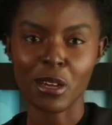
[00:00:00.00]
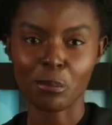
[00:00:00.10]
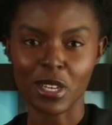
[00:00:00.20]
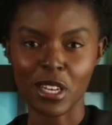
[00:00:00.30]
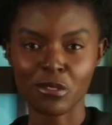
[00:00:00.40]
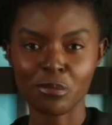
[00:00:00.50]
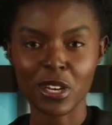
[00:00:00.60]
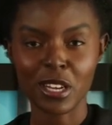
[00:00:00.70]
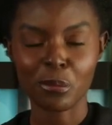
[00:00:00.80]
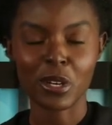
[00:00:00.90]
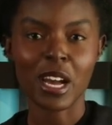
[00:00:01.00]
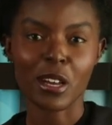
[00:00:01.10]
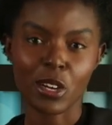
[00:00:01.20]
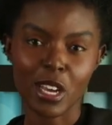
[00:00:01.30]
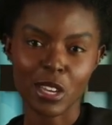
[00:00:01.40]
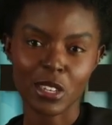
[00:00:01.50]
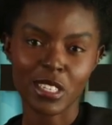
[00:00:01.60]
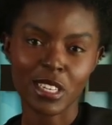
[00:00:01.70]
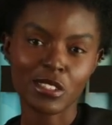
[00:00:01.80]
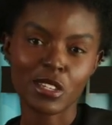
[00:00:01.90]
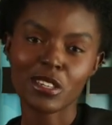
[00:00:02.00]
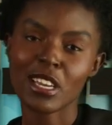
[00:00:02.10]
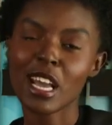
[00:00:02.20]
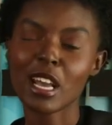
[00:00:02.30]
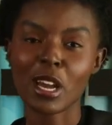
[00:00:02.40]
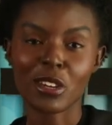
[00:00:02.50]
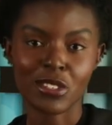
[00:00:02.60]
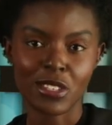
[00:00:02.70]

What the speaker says: because freedom without clarity is just chaos,